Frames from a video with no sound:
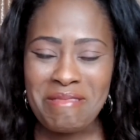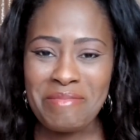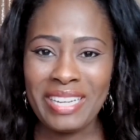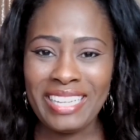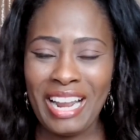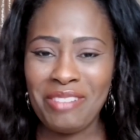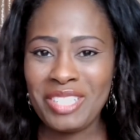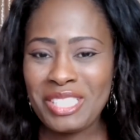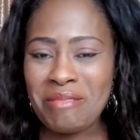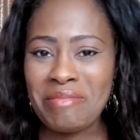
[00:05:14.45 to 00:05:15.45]
but I'm
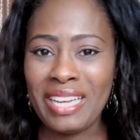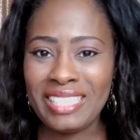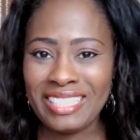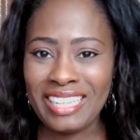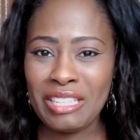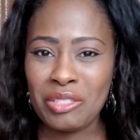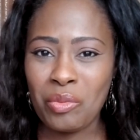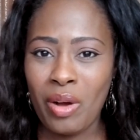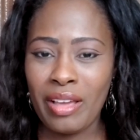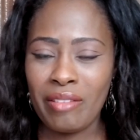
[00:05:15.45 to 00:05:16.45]
just imagining his
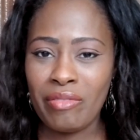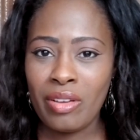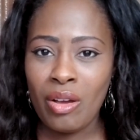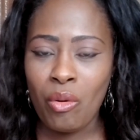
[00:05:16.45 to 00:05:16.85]
wife